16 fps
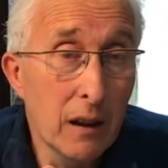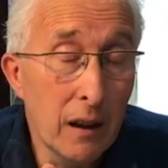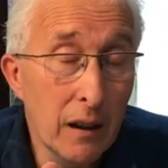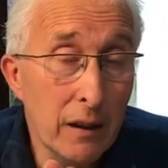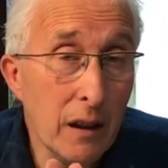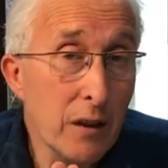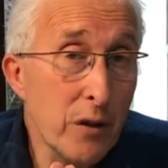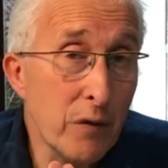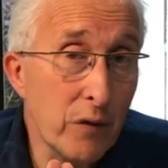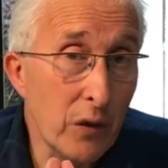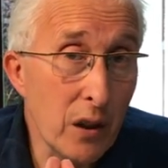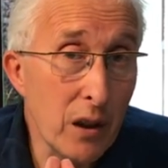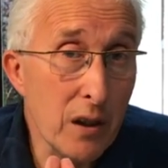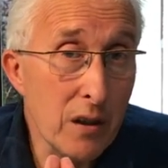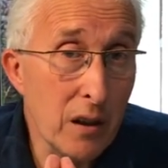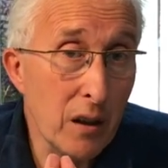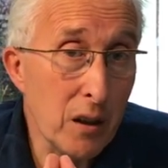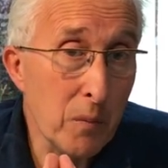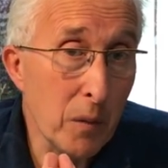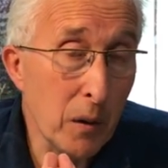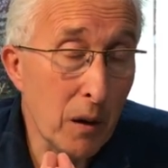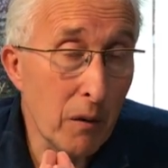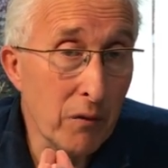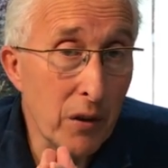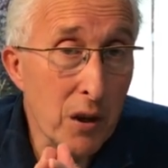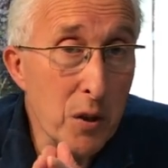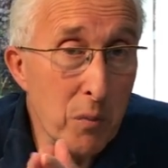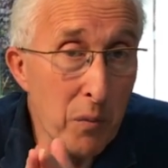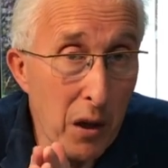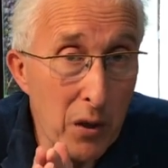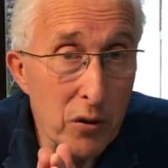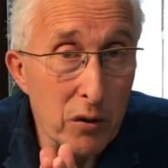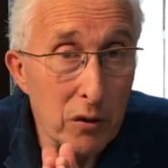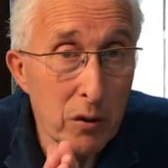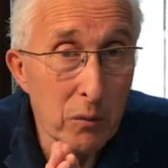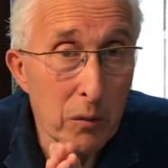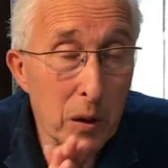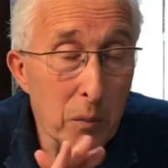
And that's a phrase that has become very special to me